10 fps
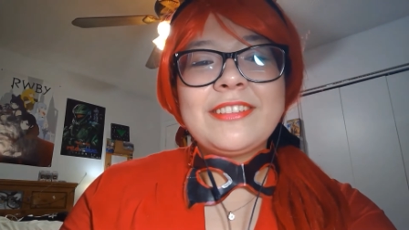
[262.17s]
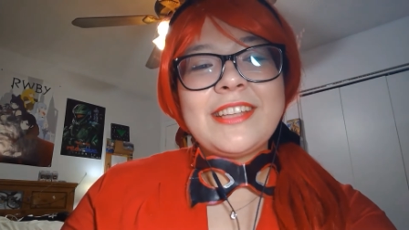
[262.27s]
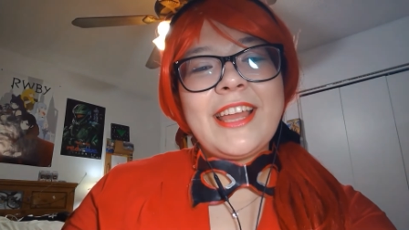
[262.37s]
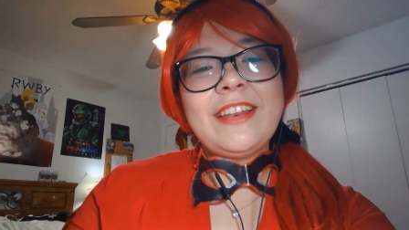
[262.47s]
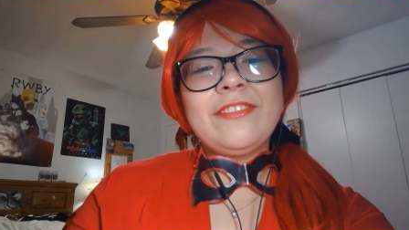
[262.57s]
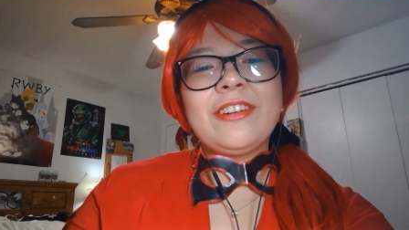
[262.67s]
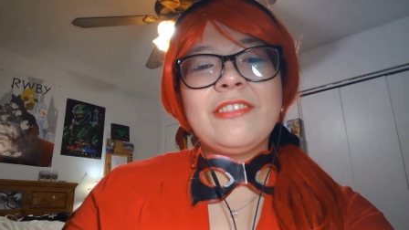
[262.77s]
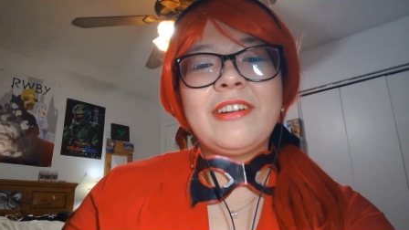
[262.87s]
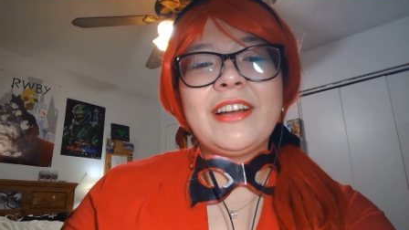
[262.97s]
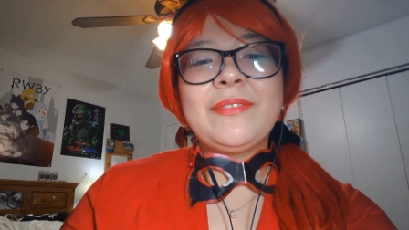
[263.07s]
stayed for
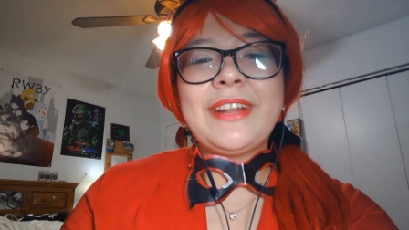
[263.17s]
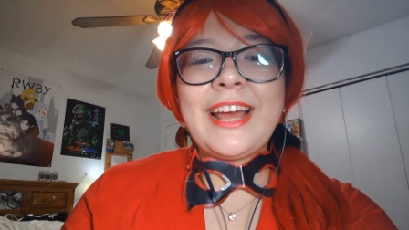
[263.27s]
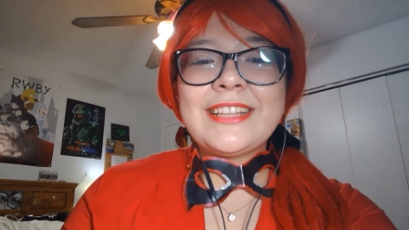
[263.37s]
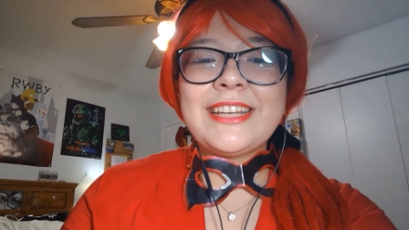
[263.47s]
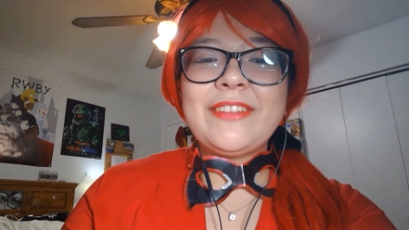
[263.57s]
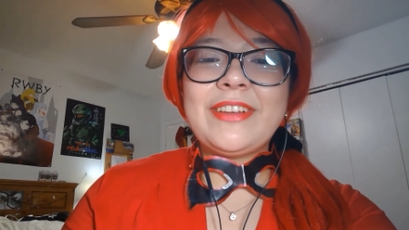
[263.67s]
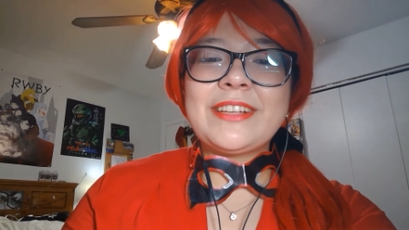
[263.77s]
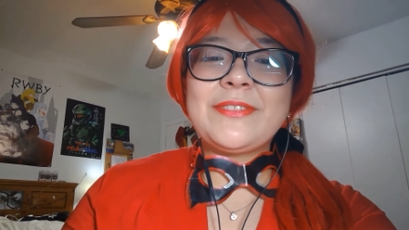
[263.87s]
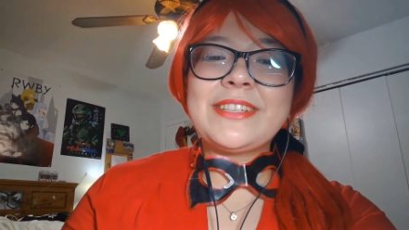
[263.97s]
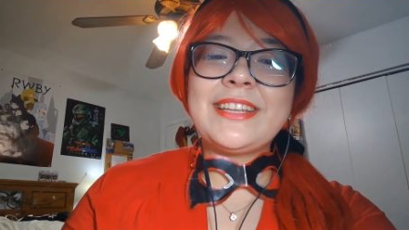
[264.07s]
a while, but had to leave
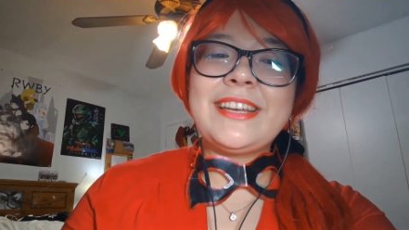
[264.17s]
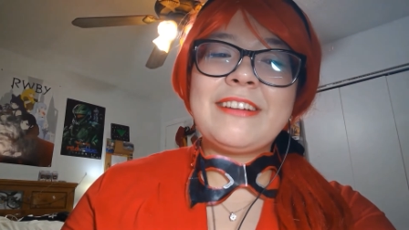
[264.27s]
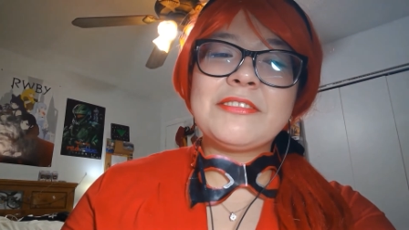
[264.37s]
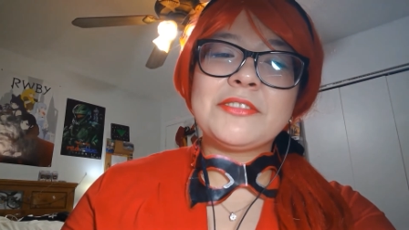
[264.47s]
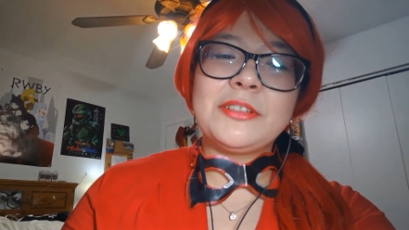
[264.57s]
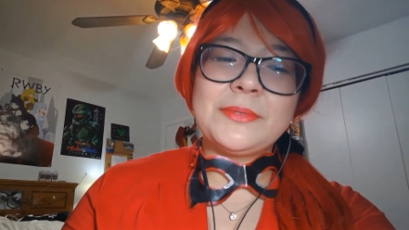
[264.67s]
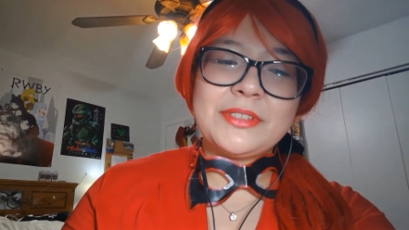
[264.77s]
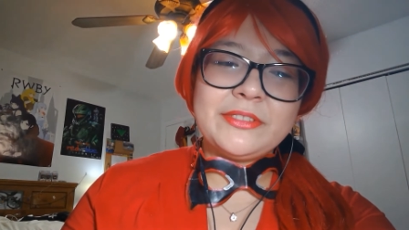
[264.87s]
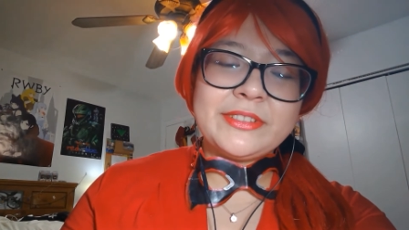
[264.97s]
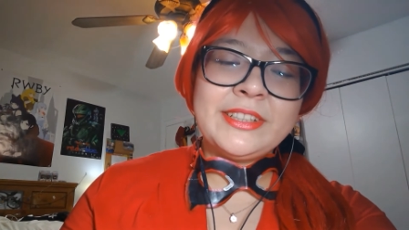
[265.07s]
because visiting hours were almost
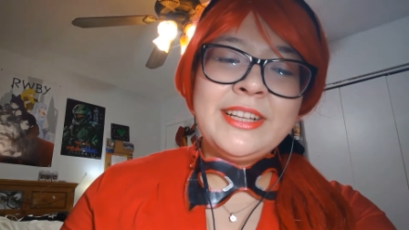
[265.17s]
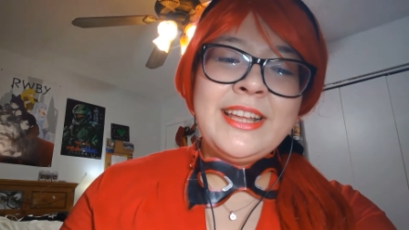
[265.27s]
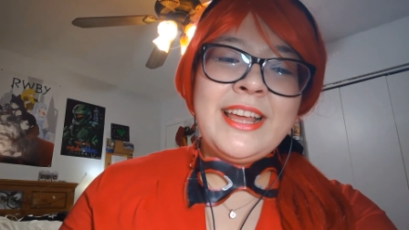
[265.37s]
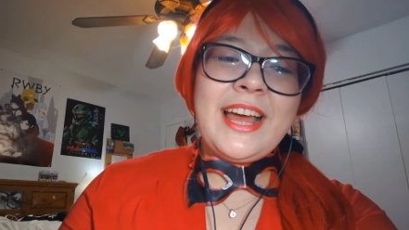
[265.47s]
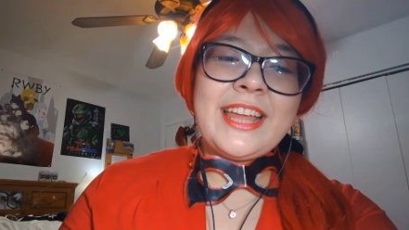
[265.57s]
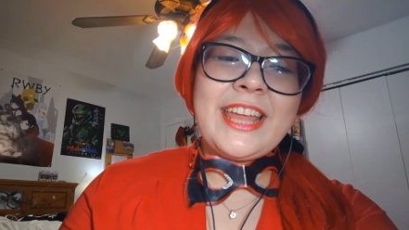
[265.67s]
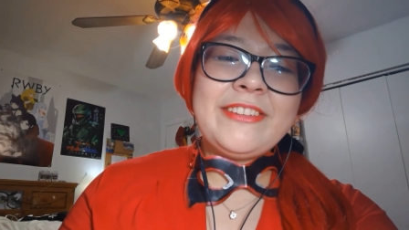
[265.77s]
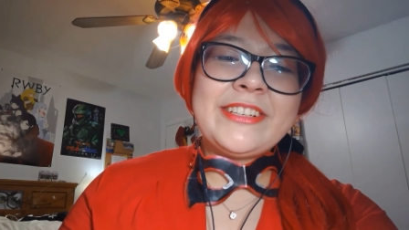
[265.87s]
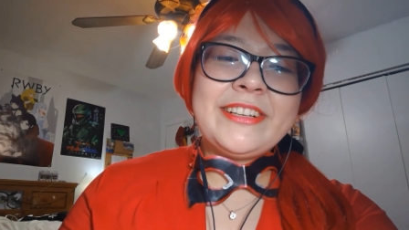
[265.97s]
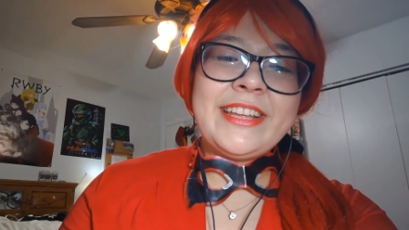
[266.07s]
over. I
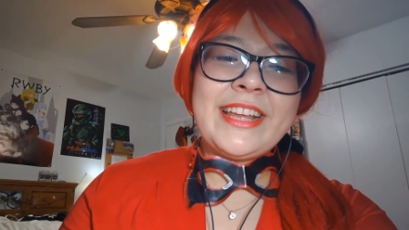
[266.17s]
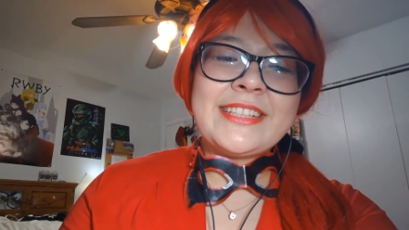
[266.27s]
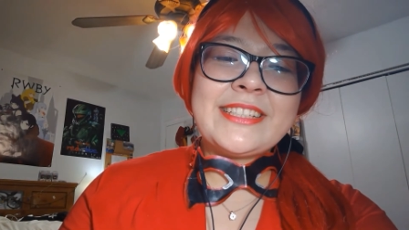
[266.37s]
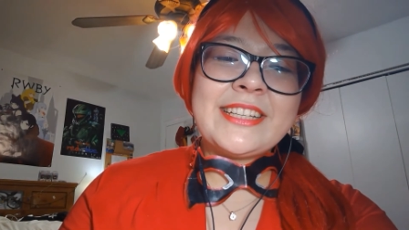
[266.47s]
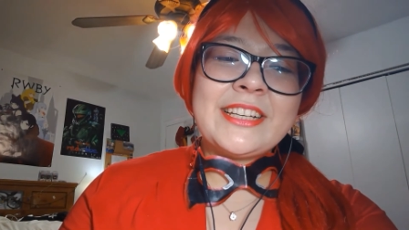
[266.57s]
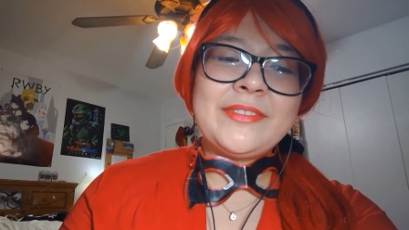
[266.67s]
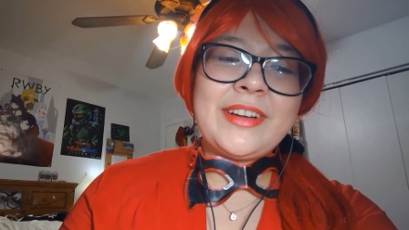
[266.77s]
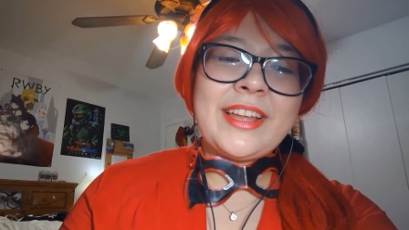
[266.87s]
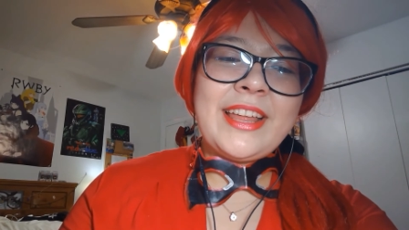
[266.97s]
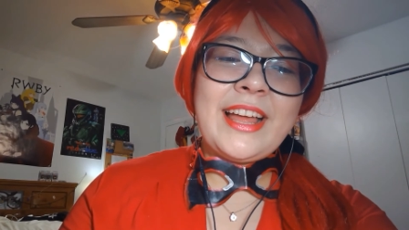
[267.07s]
gave Cherry a kiss and said
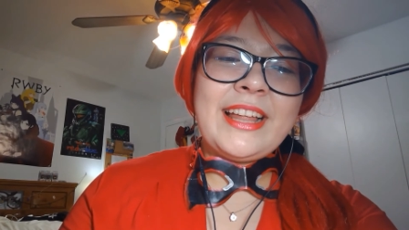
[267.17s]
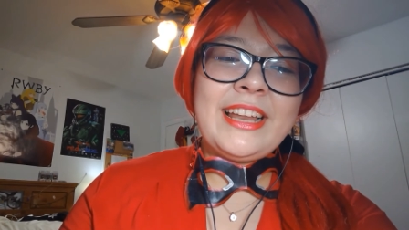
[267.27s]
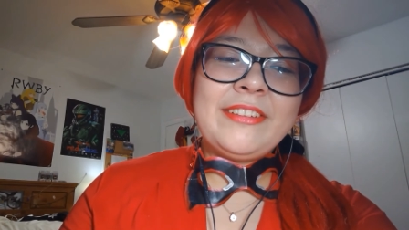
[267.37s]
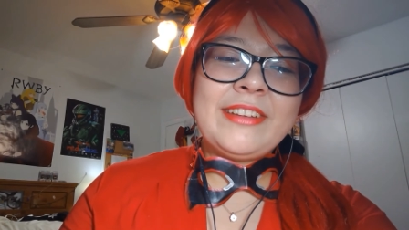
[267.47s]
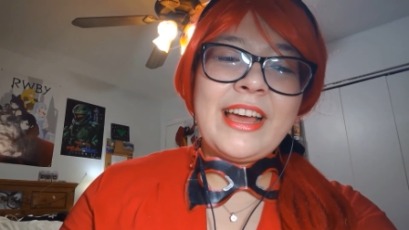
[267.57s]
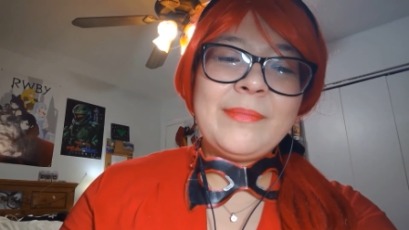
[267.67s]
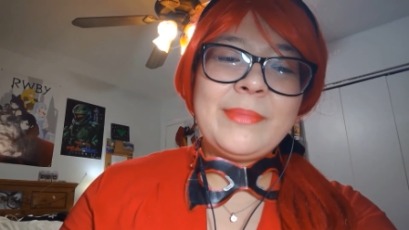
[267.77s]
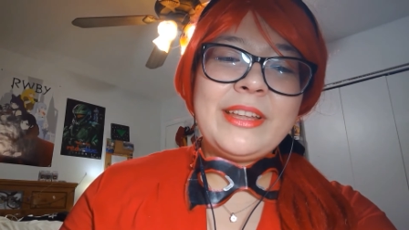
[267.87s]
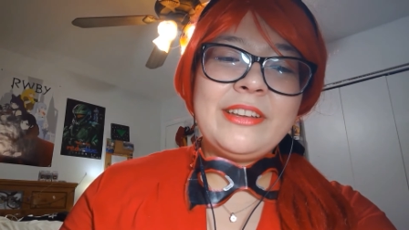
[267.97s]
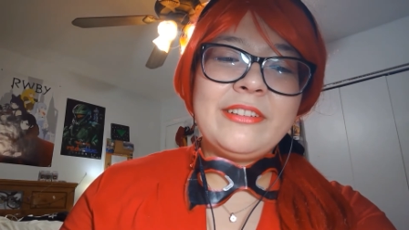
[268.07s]
goodbye. I left
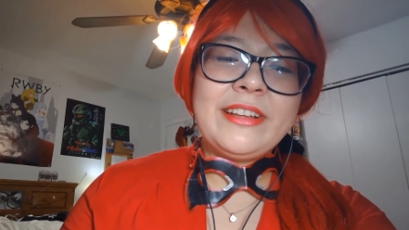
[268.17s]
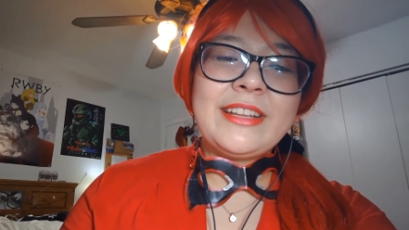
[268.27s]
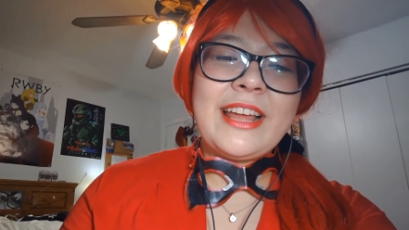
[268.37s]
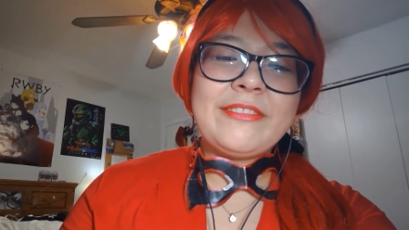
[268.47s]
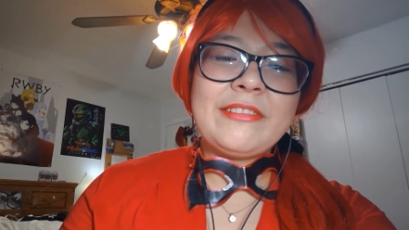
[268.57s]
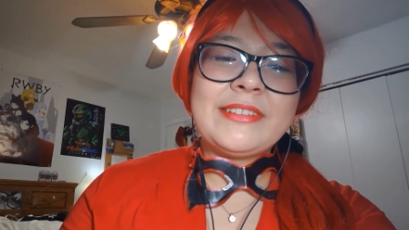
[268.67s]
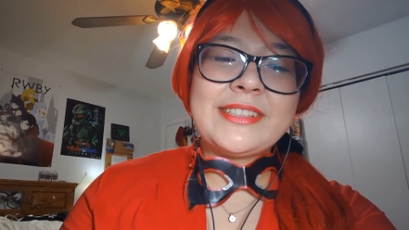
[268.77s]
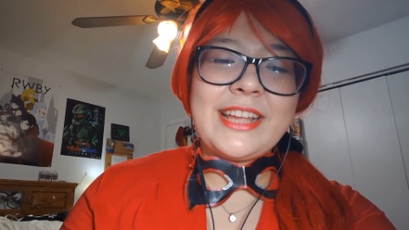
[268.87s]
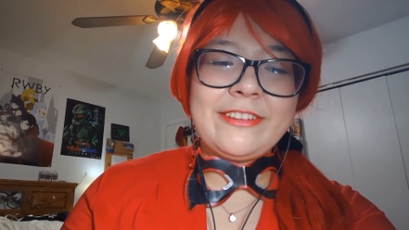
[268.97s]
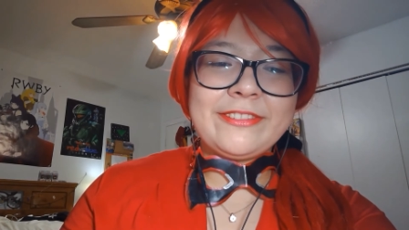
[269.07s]
happy knowing that everyone's
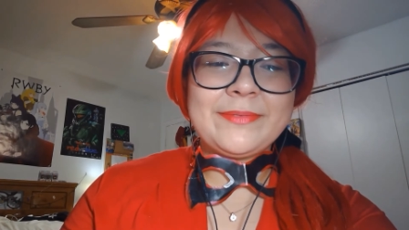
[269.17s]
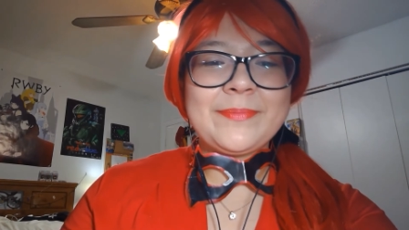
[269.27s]
safe.